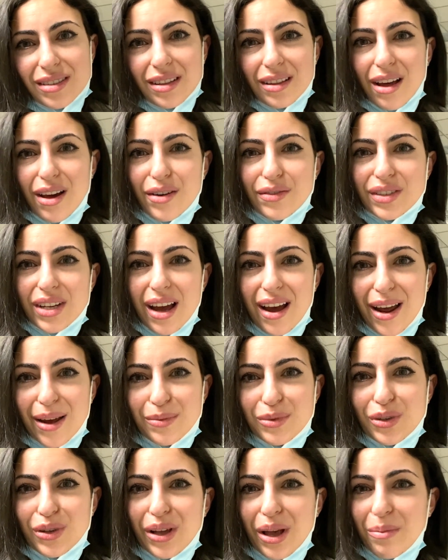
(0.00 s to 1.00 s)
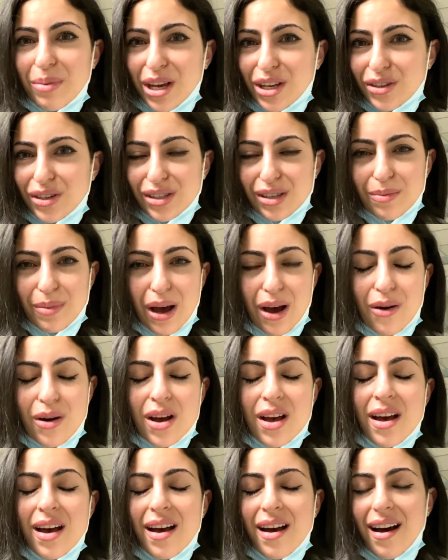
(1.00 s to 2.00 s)
A lot of times you'll get pages about
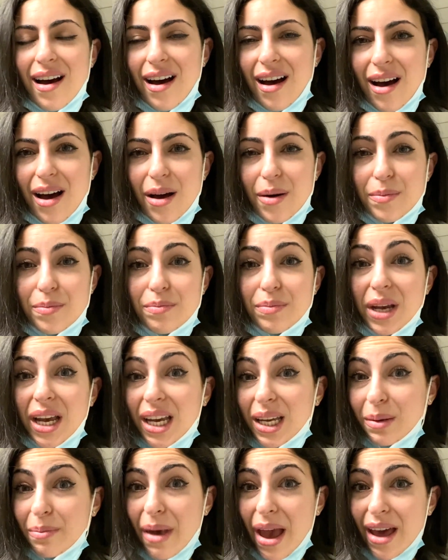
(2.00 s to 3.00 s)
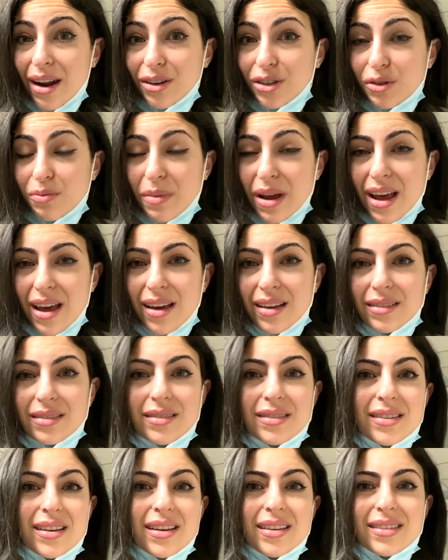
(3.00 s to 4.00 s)
pain
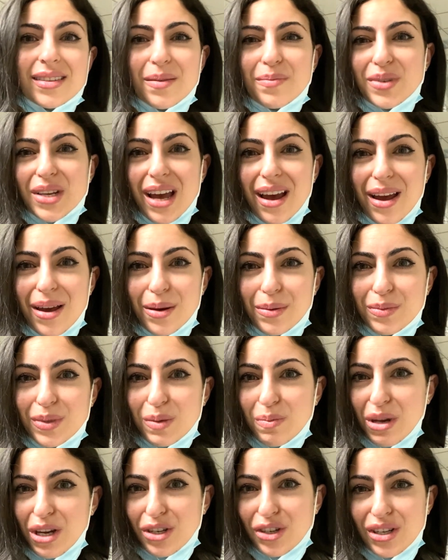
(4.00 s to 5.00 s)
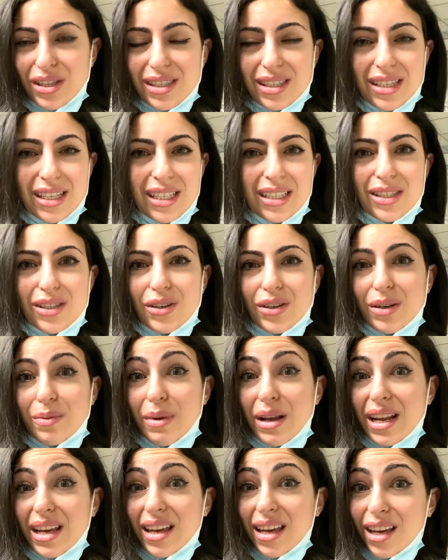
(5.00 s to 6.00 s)
management. Sometimes patients need certain
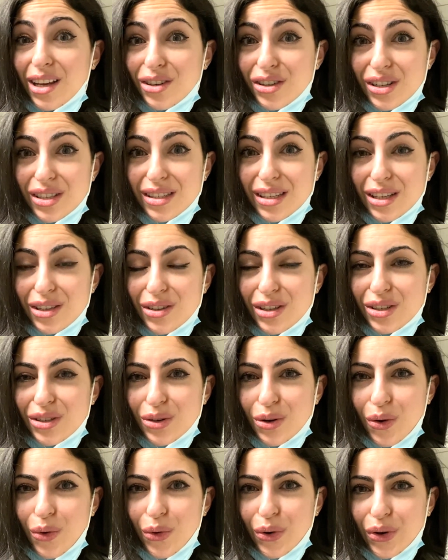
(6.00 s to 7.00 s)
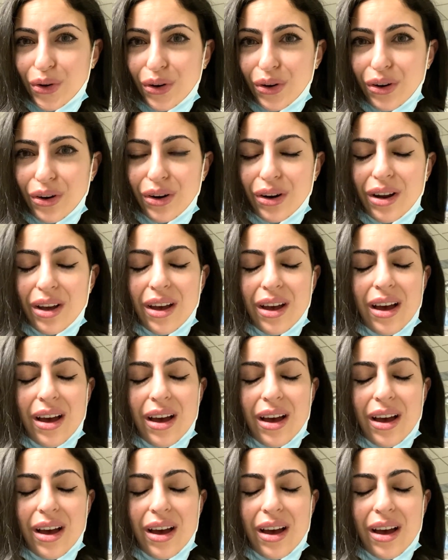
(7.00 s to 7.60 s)
medications that you need to order.